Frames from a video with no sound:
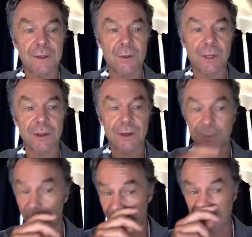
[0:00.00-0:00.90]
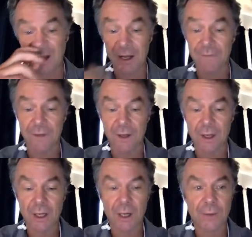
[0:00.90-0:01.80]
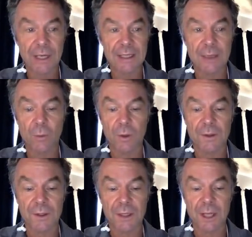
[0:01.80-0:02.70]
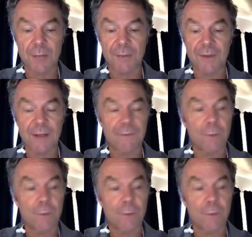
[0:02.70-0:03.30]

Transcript: is 23.5, and we can say what's the type of f?